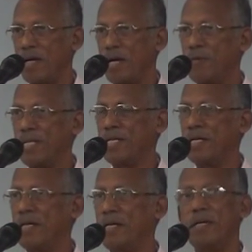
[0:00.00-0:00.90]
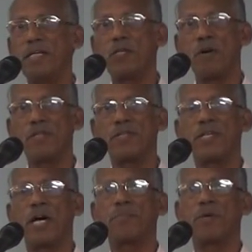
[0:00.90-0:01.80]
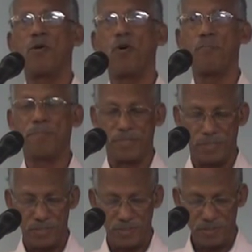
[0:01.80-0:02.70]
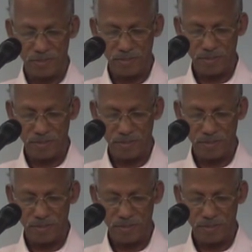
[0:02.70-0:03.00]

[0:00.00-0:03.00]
And when the 12th chapter opens,